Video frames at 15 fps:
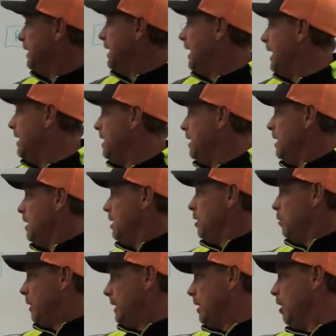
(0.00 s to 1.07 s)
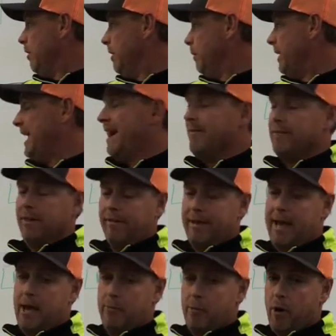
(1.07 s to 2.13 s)
okay? We know that we have the
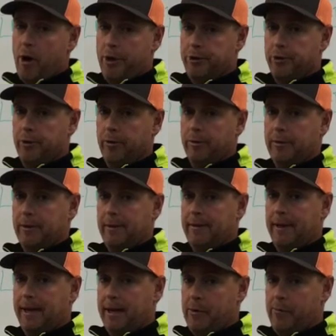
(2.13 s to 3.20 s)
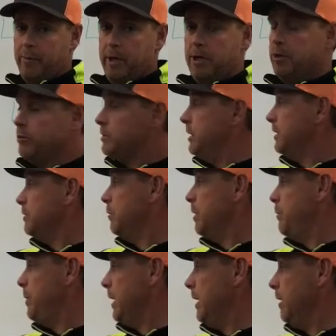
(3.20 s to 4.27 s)
lamp module that can be used as a
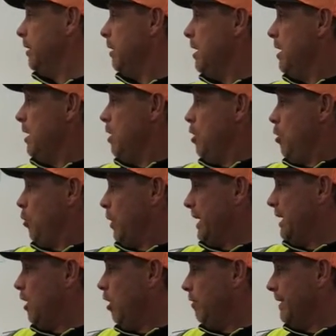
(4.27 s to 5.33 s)
repeater. We know